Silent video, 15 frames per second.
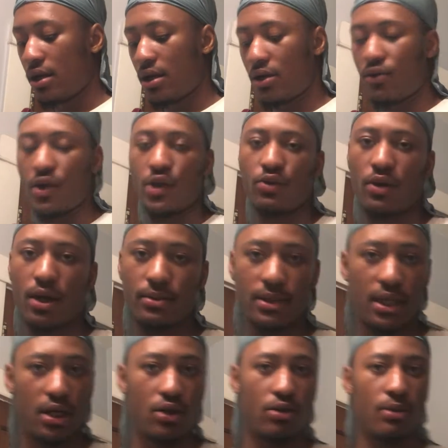The reason why I'm
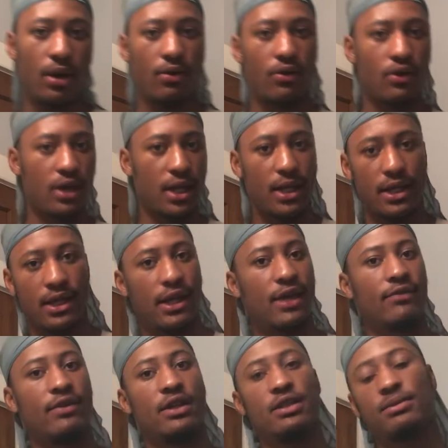telling you my real name
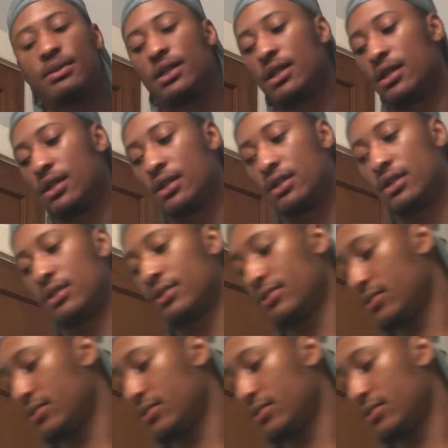David is because